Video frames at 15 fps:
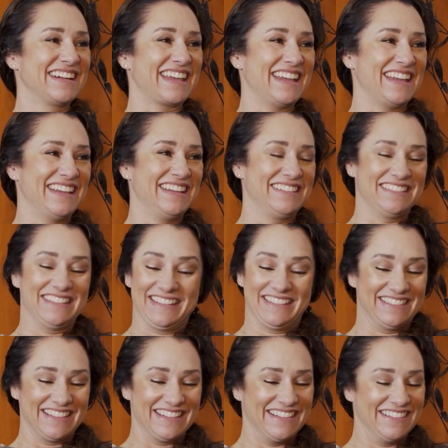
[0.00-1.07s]
Okay.
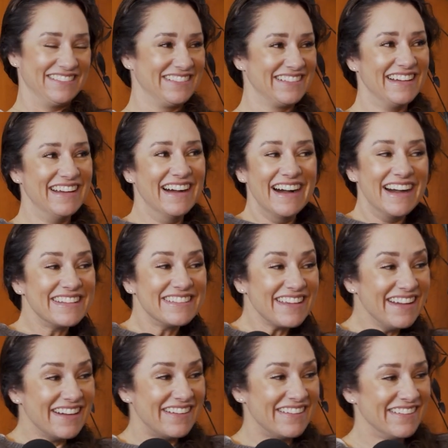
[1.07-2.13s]
I don't
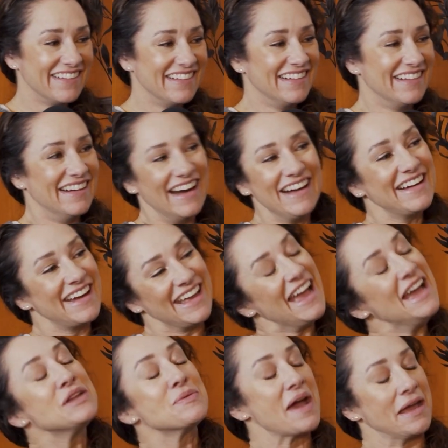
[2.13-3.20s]
know. All right.
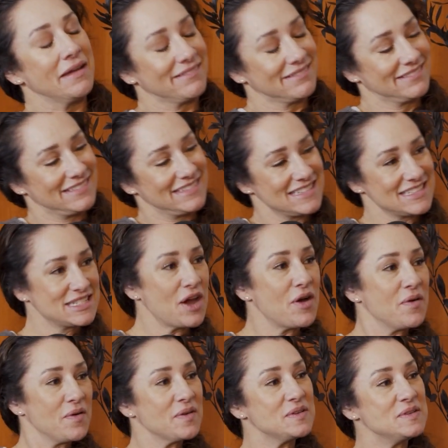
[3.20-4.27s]
Anyway,
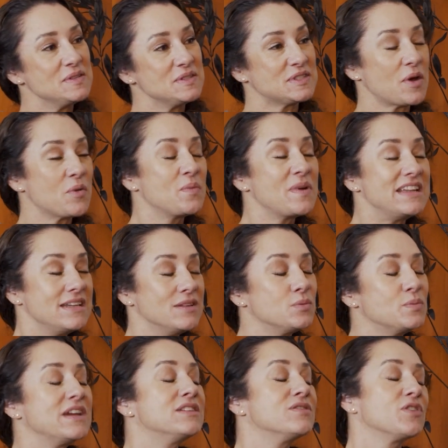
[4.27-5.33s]
so we
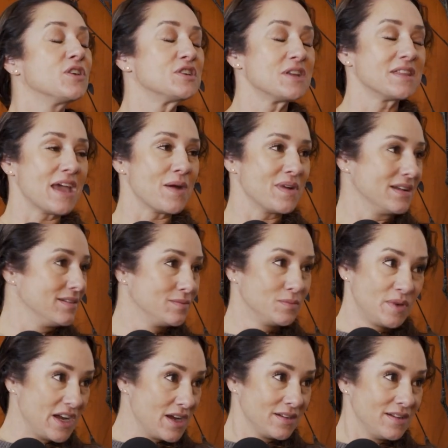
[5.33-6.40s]
diverge on that one.
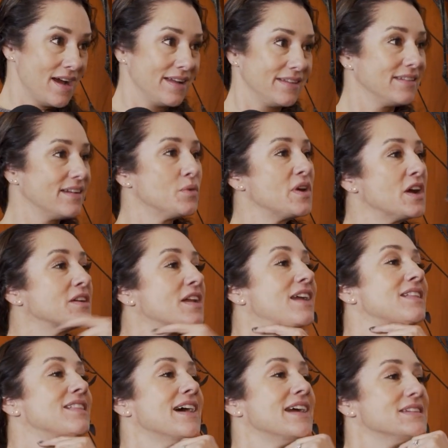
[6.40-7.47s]
We are not
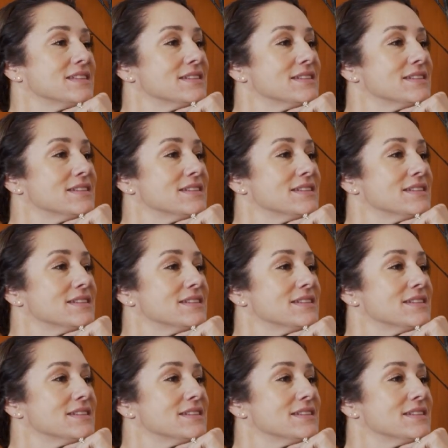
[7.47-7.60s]
aligned.